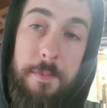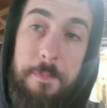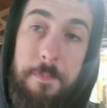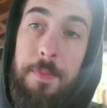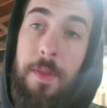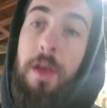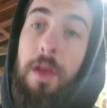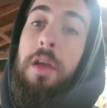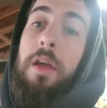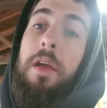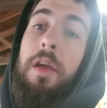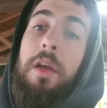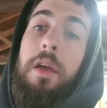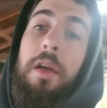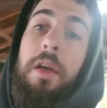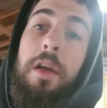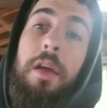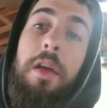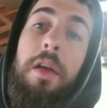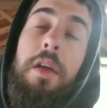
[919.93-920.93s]
I bought this
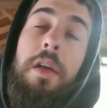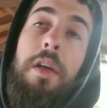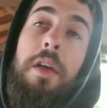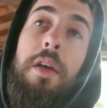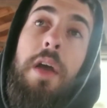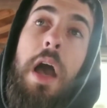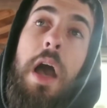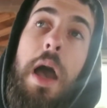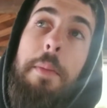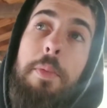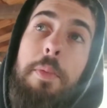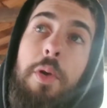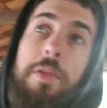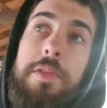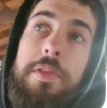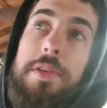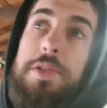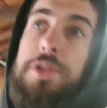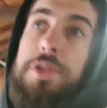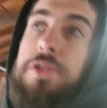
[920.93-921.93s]
truck. I was actually
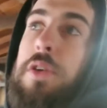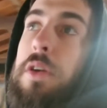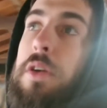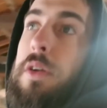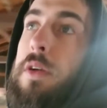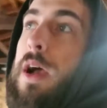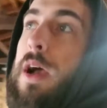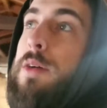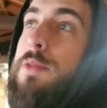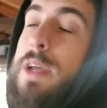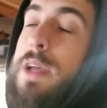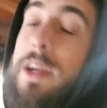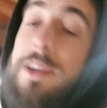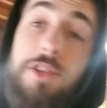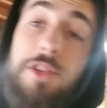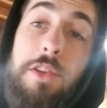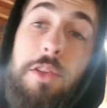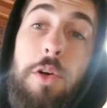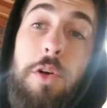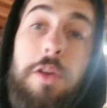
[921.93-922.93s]
looking for a diesel,
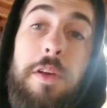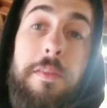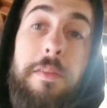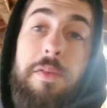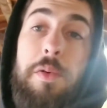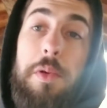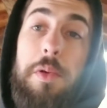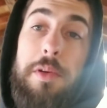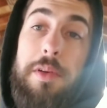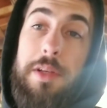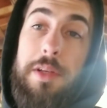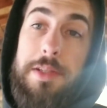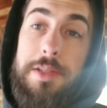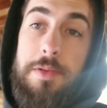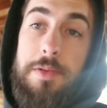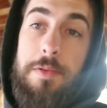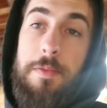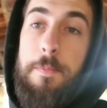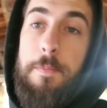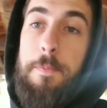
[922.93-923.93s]
another
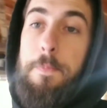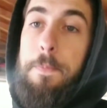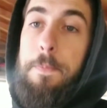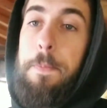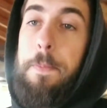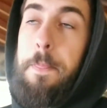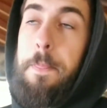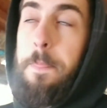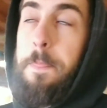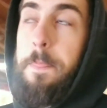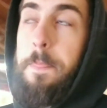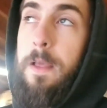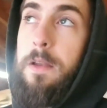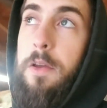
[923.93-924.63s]
Cummins first gen.